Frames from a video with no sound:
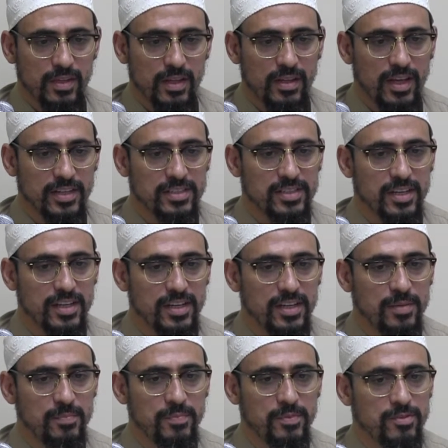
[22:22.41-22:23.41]
like
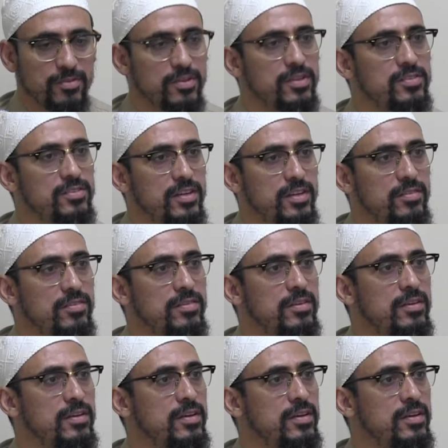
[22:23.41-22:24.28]
Tarim, for instance,